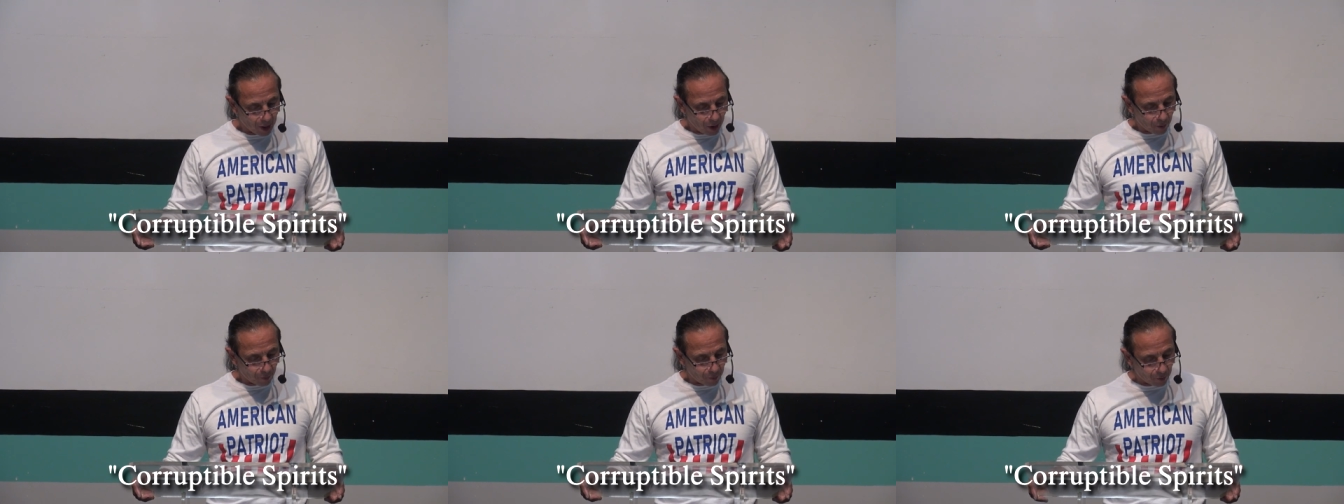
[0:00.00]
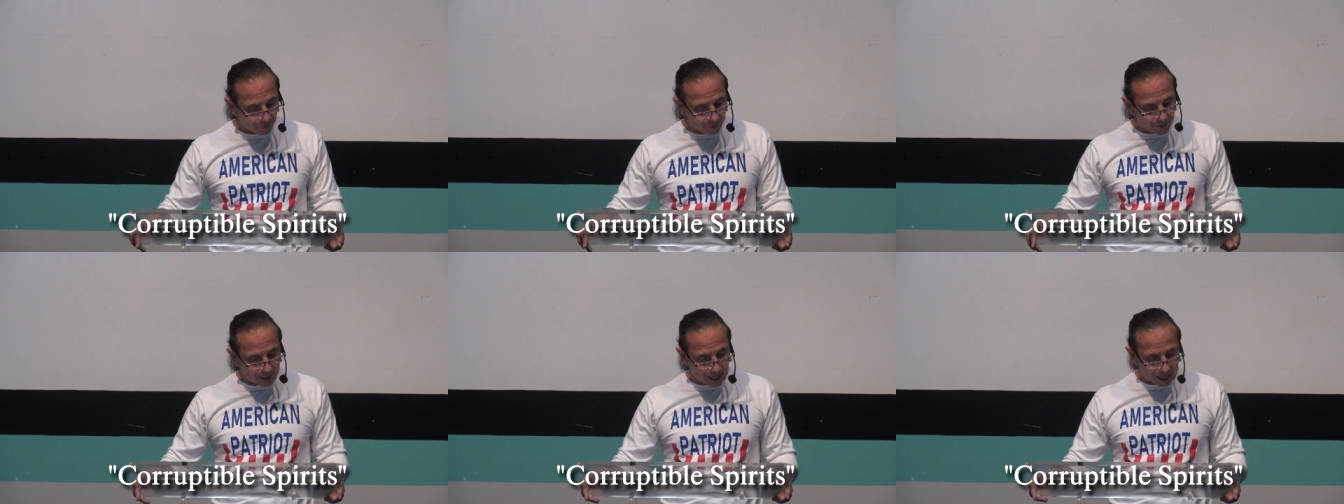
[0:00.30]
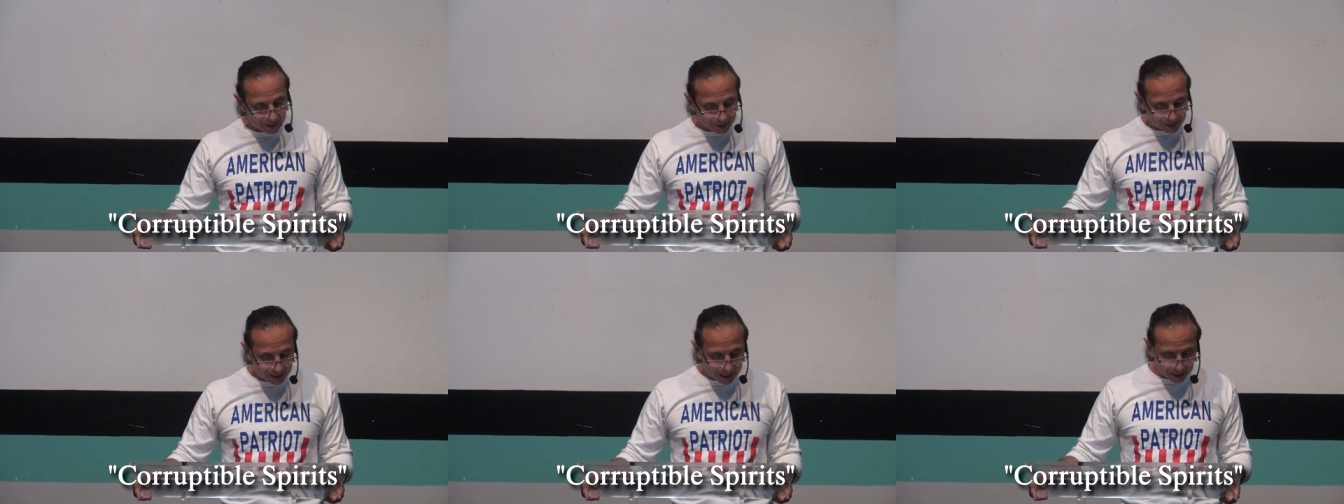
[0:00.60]
For if
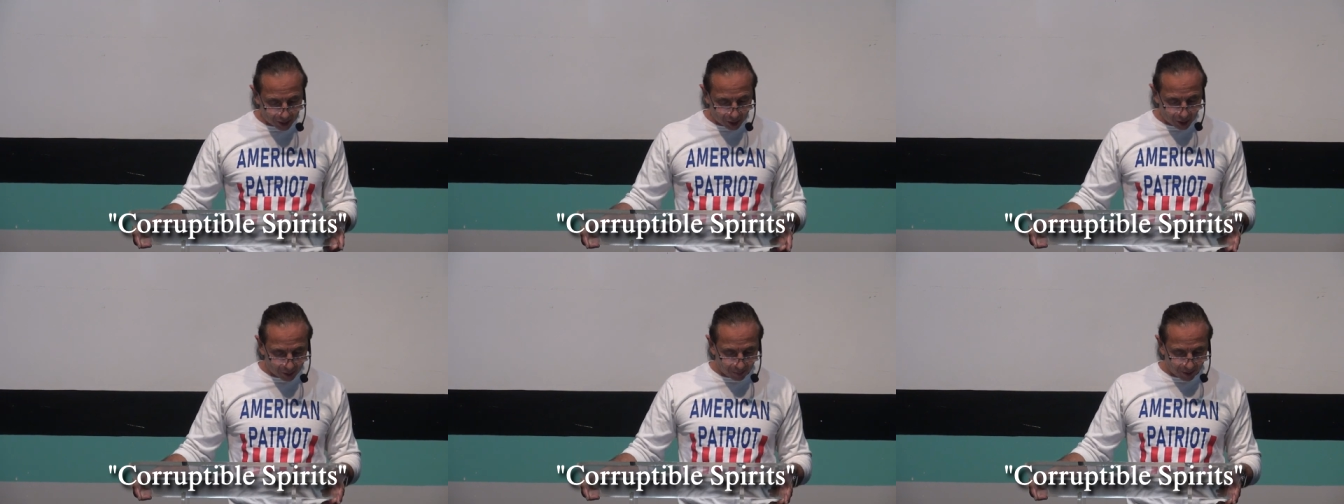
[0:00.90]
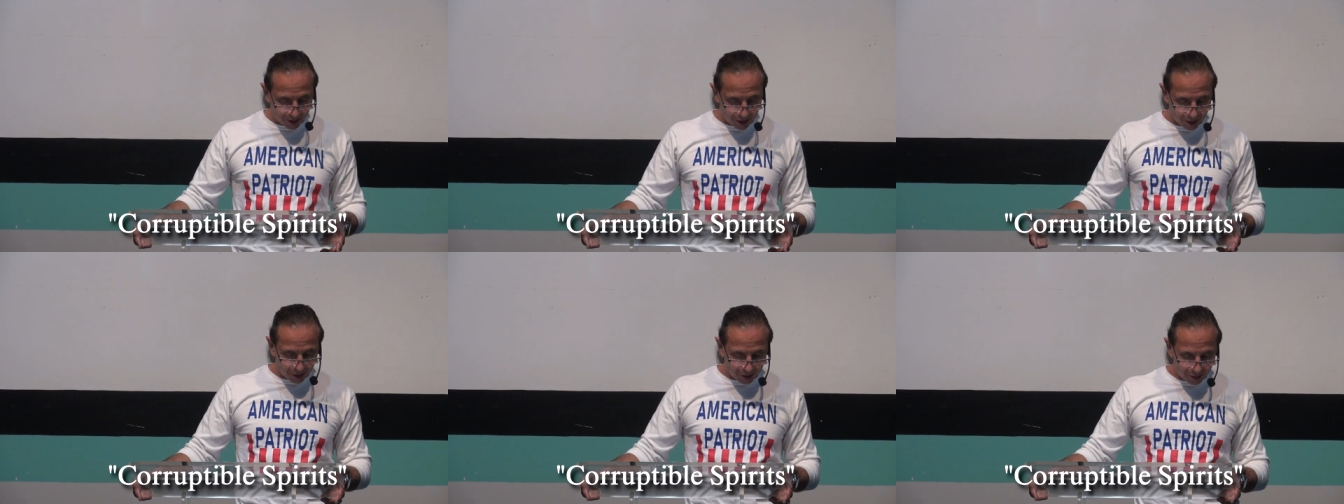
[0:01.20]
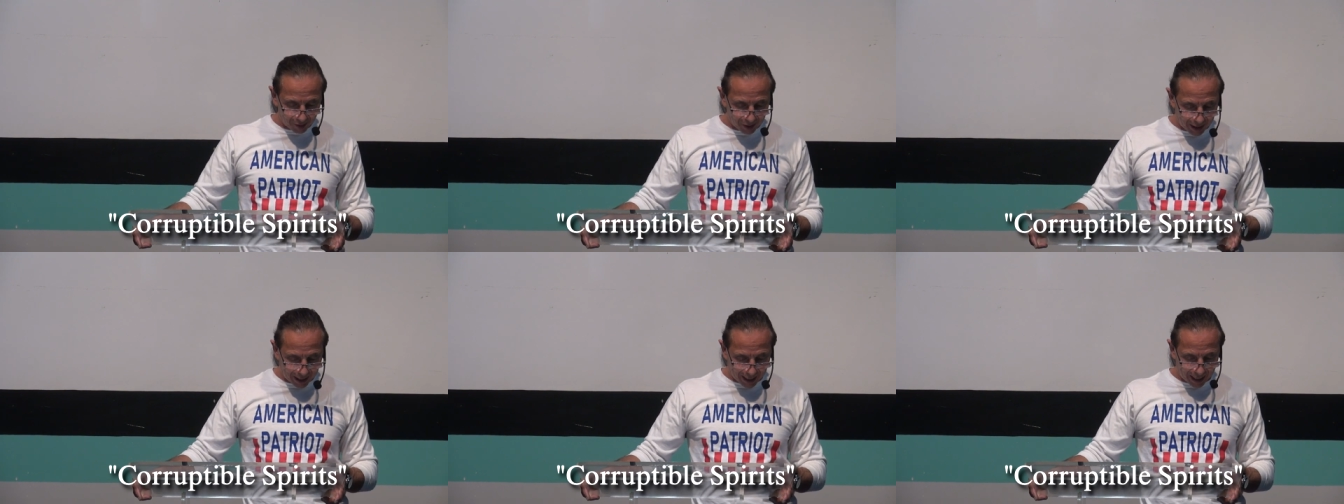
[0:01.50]
God did not spare
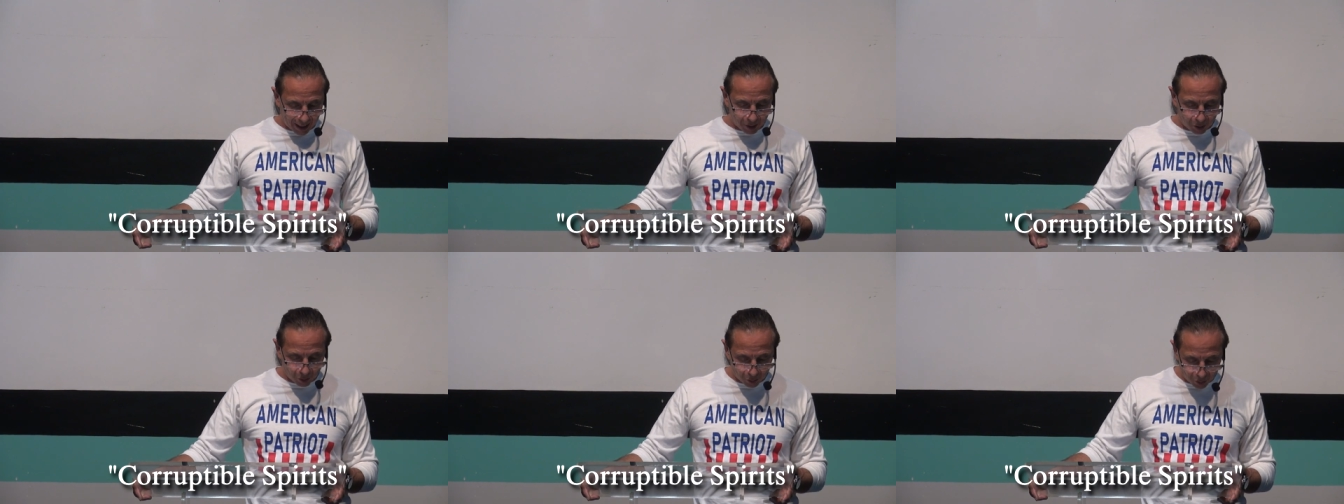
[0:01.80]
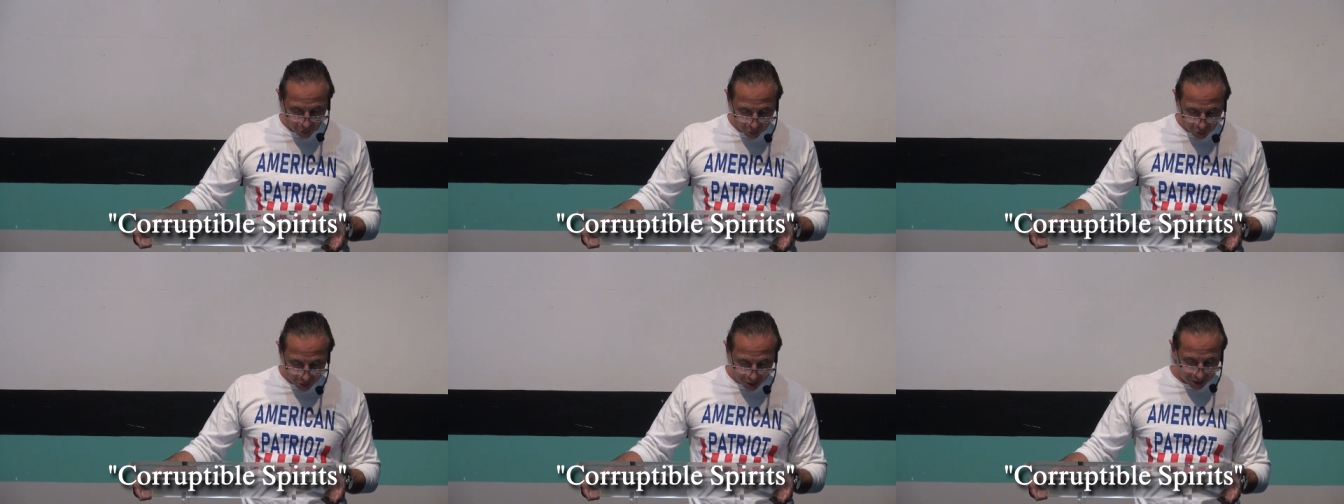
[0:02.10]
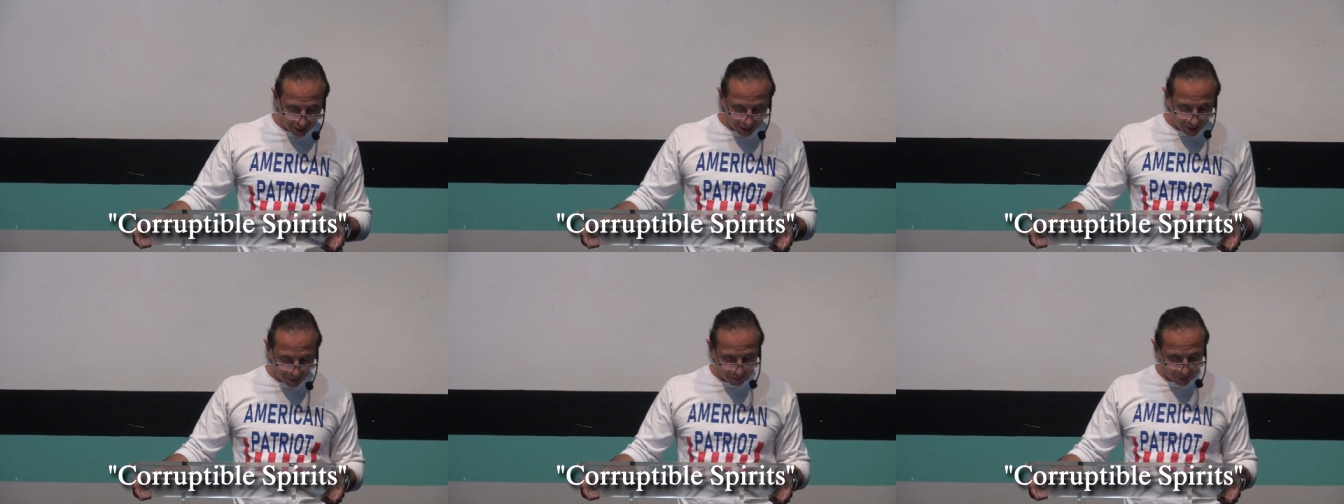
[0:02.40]
the angels who
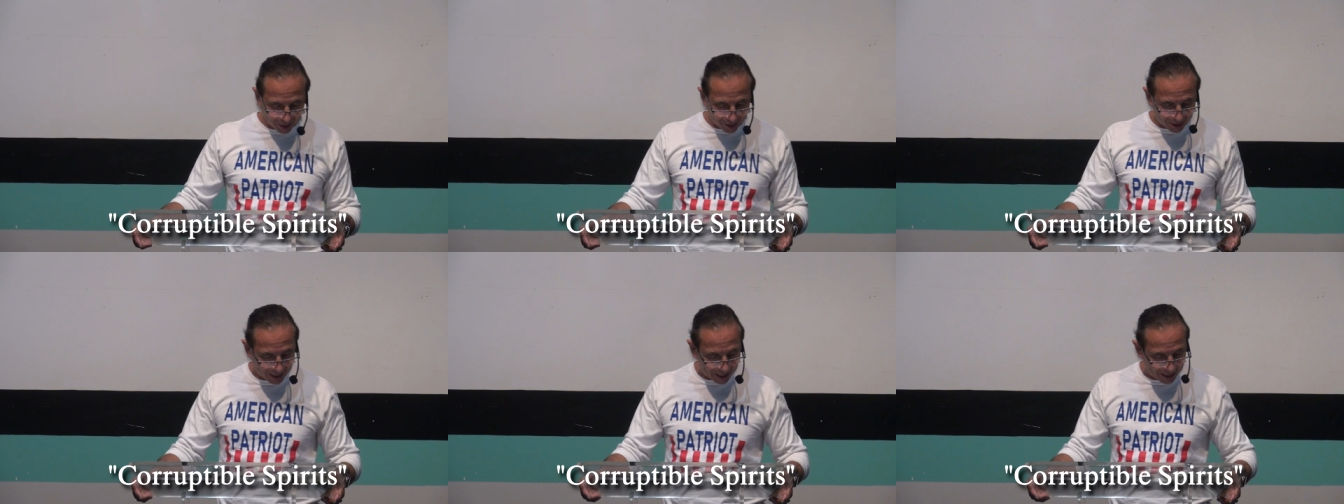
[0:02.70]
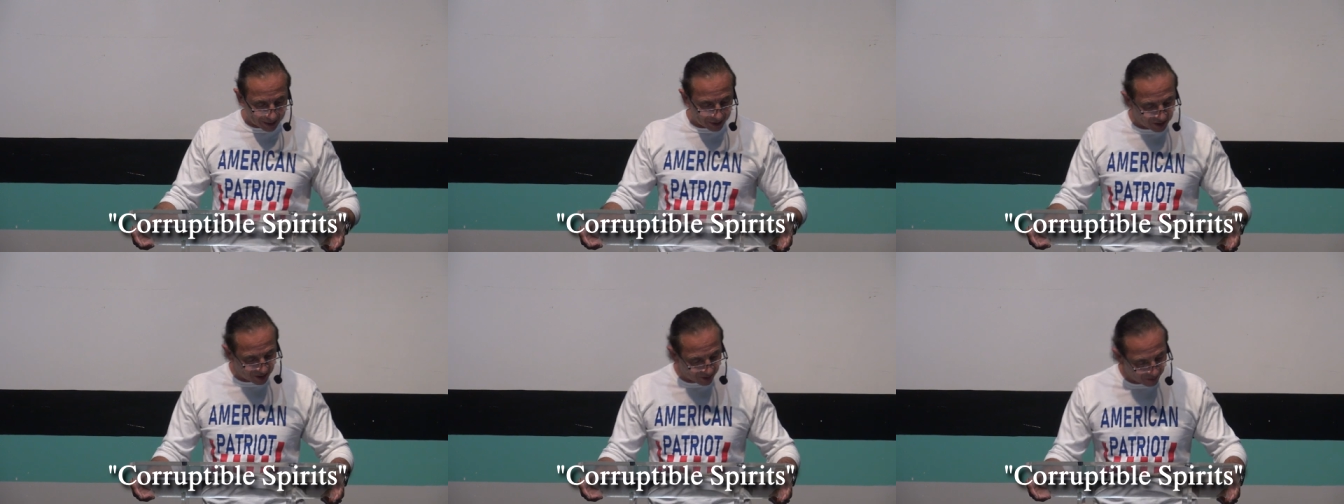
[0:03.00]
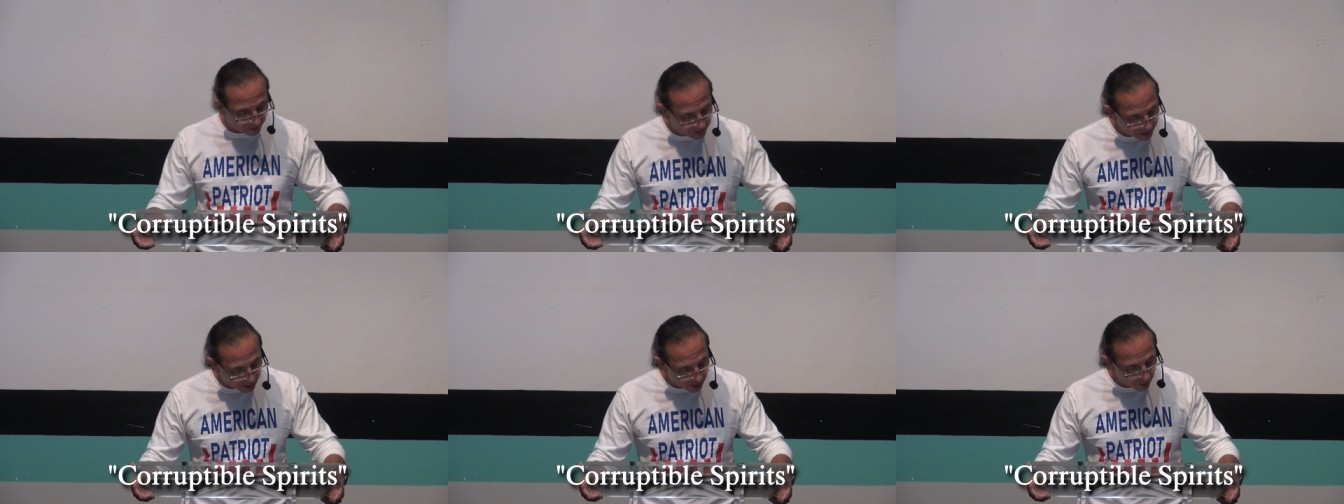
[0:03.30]
sinned, but cast them
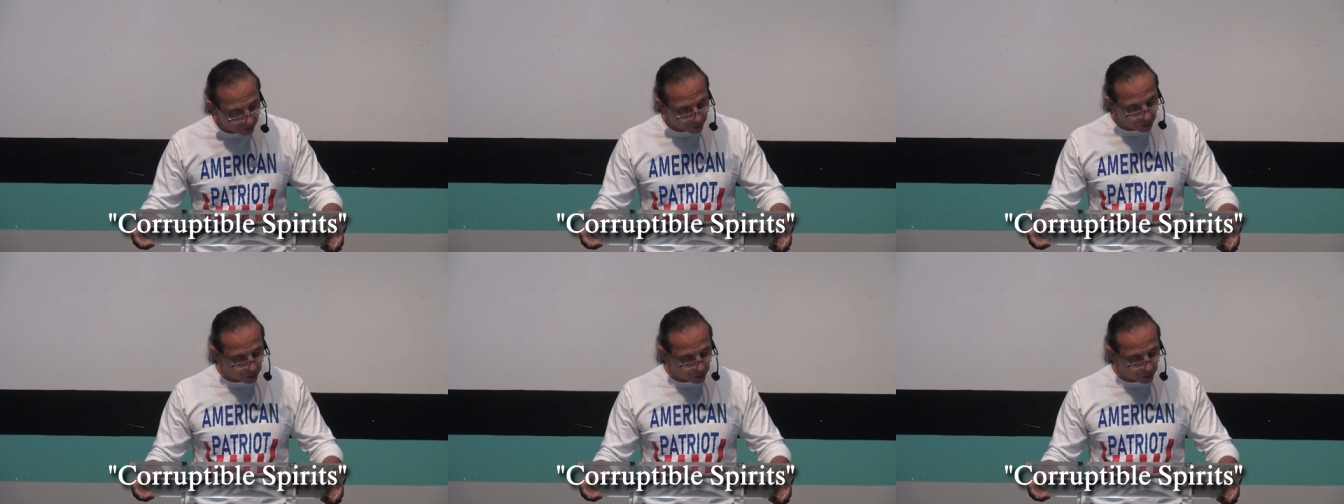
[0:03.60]
down